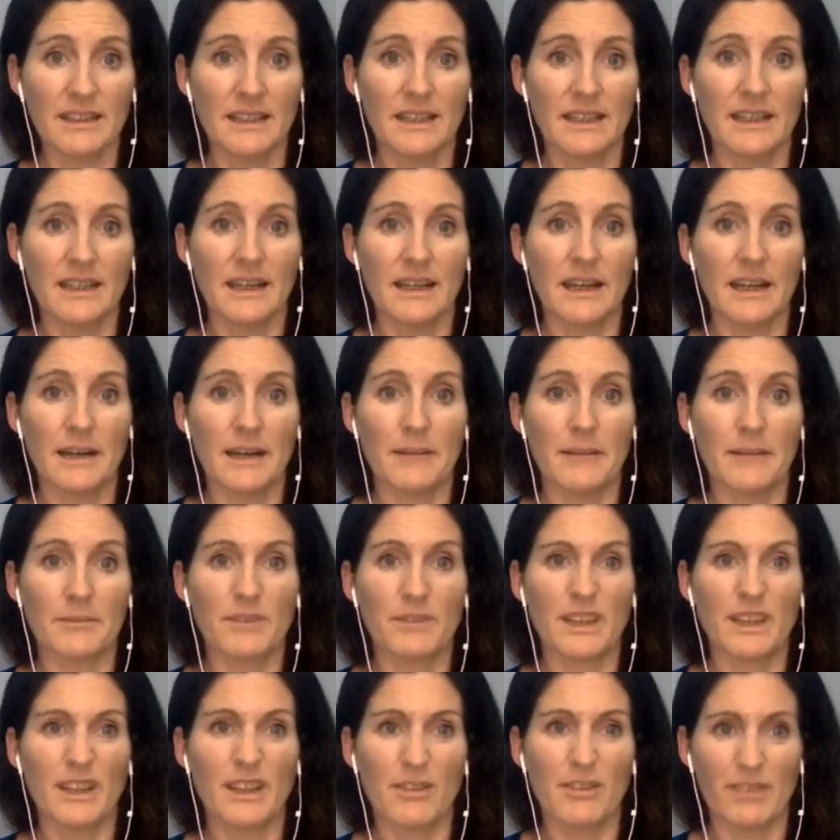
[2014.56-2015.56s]
um,
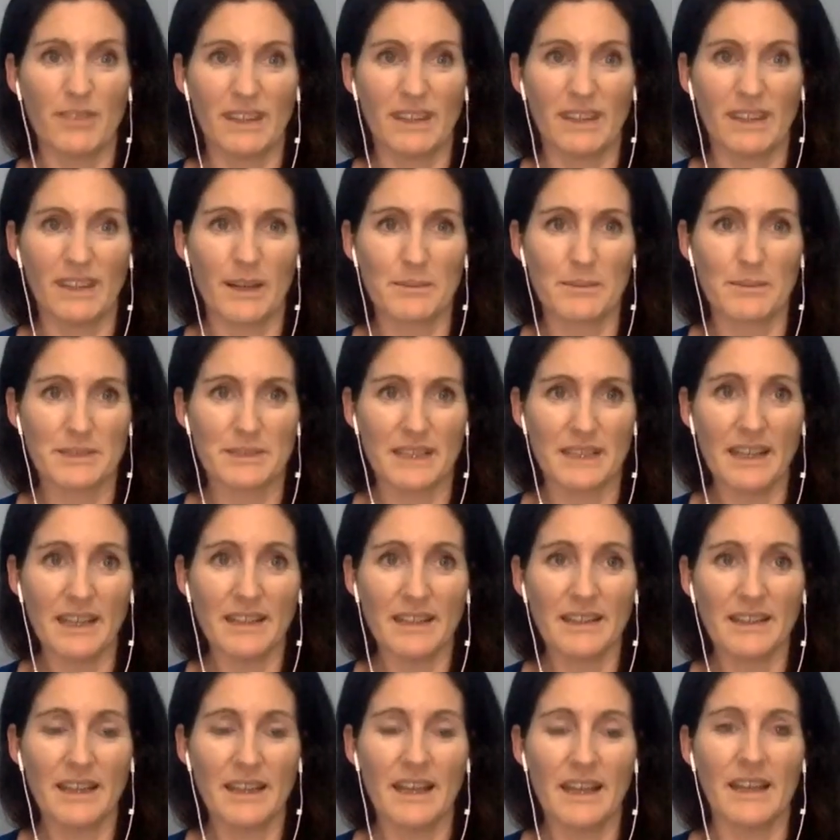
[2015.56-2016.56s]
really feeling upset
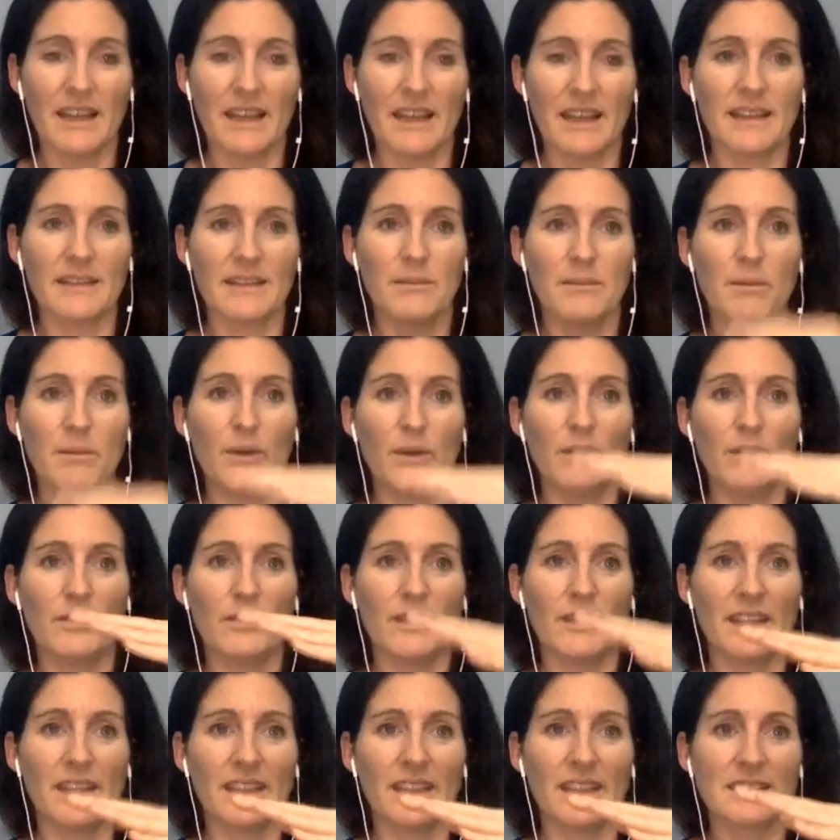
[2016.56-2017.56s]
and
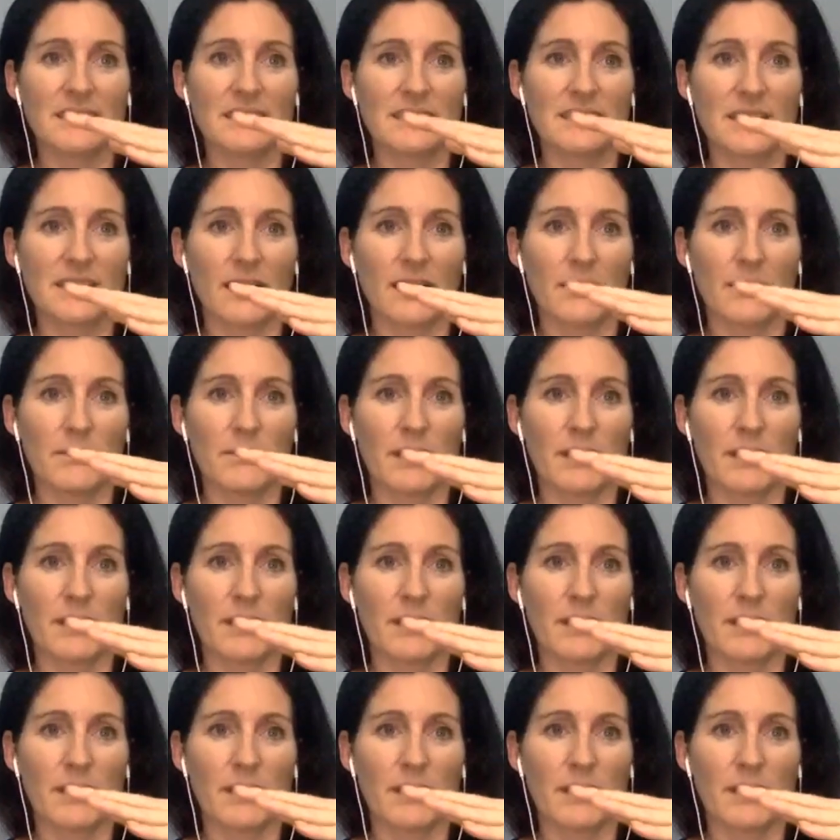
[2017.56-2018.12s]
moving into a, um,